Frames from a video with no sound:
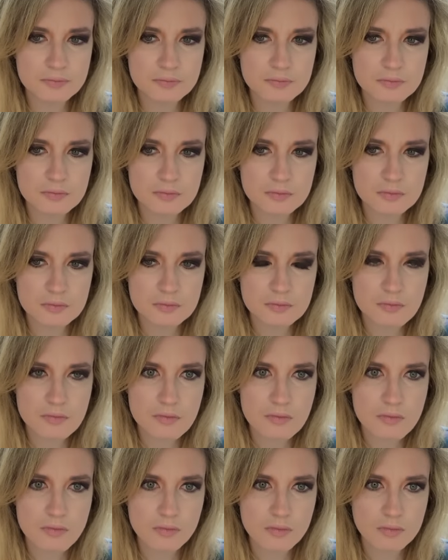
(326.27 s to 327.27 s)

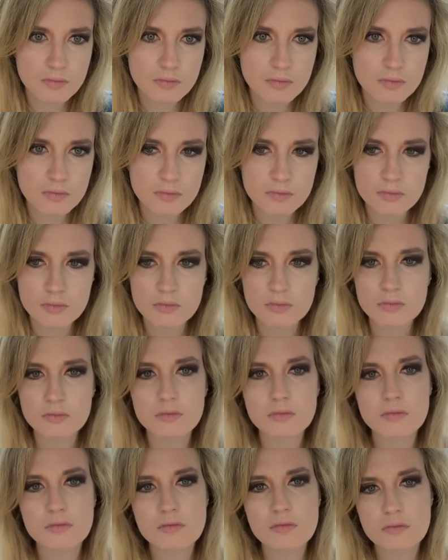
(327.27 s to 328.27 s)

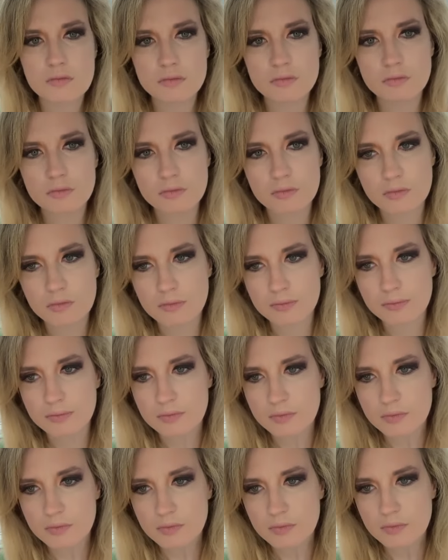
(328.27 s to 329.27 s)

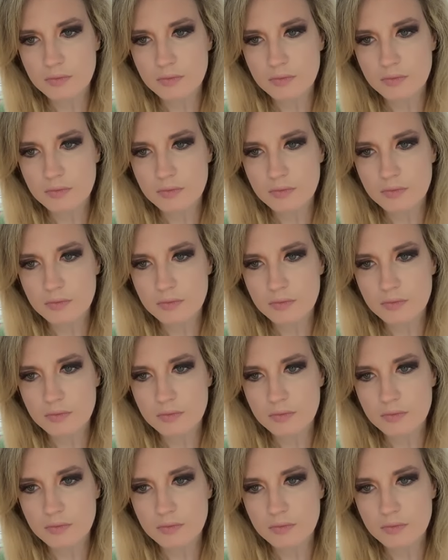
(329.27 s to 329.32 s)
Nothing is said.